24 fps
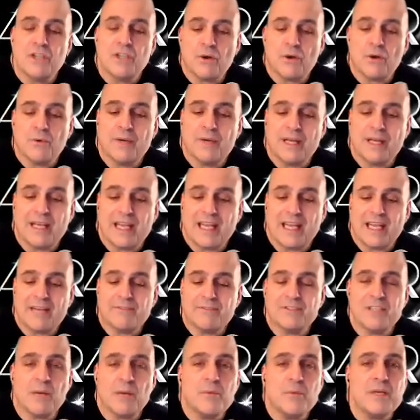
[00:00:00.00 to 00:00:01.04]
So
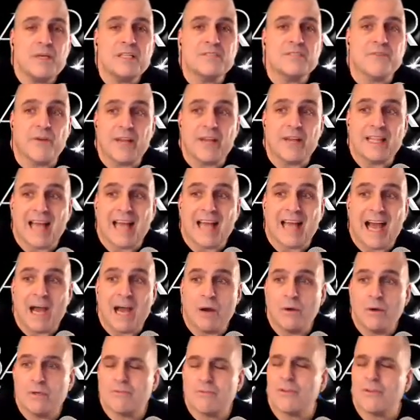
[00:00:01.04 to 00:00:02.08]
if someone is very
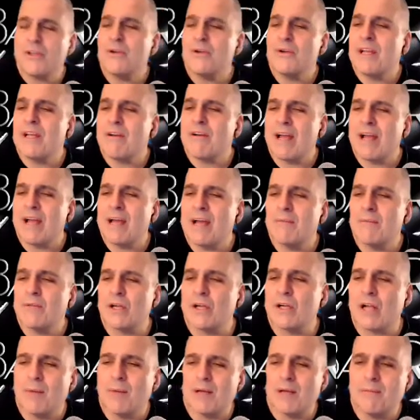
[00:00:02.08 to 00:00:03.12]
loud for you, here I
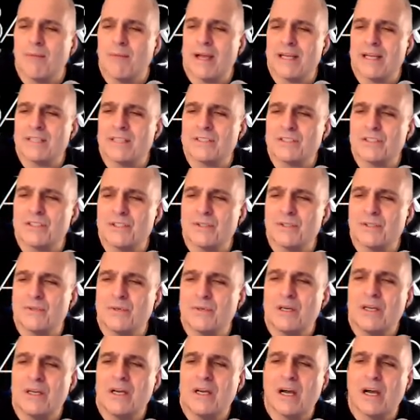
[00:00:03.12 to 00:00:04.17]
am, look, I'm on
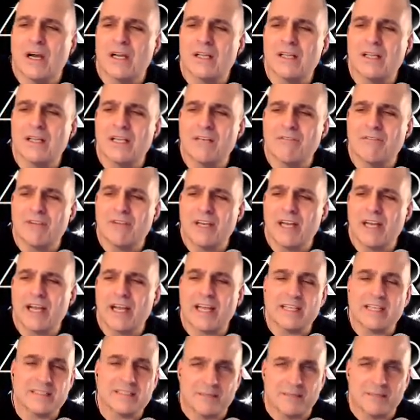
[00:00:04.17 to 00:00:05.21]
-2 on
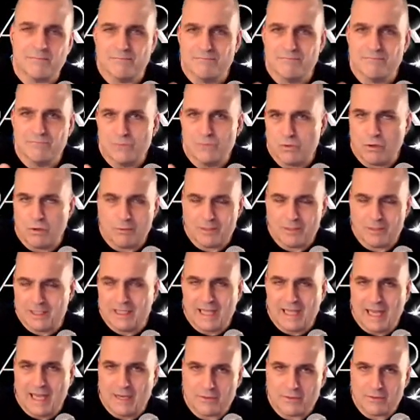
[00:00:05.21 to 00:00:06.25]
Cleanfeed. I guess I'm
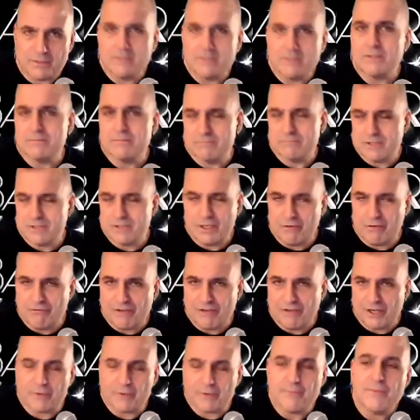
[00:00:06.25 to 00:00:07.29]
normally loud,
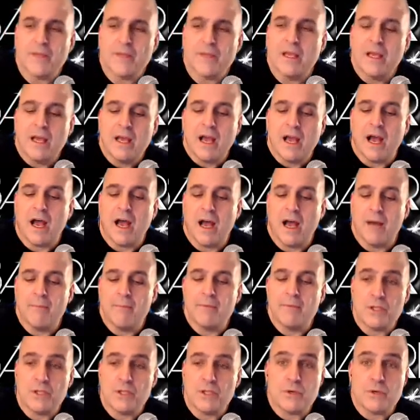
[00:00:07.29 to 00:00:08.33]
go figure.
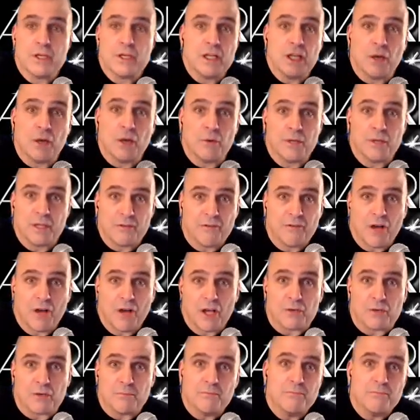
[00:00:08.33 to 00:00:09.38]
You can lower their
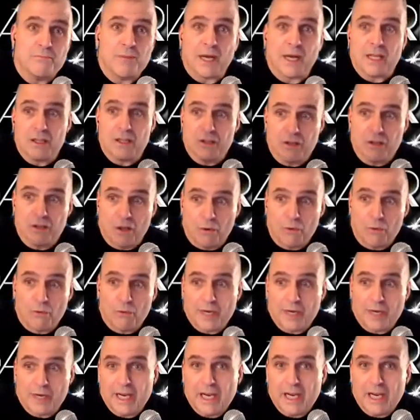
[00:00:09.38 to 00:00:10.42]
volume by
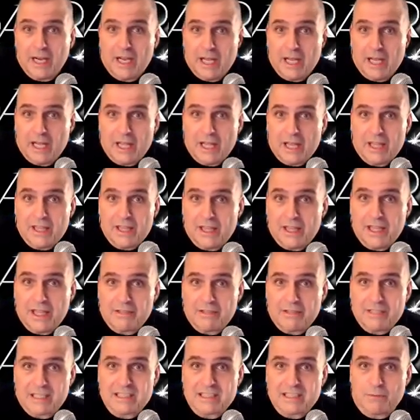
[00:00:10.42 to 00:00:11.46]
lowering
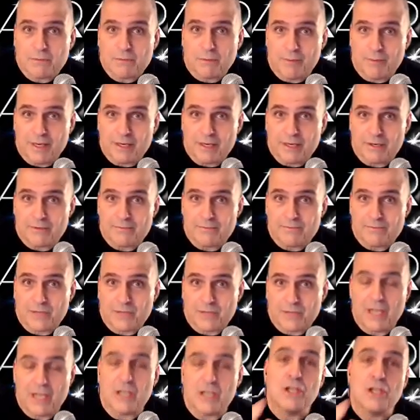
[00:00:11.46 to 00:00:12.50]
their decibel meter,
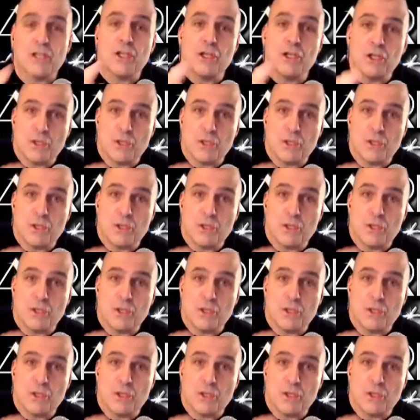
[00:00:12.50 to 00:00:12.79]
okay?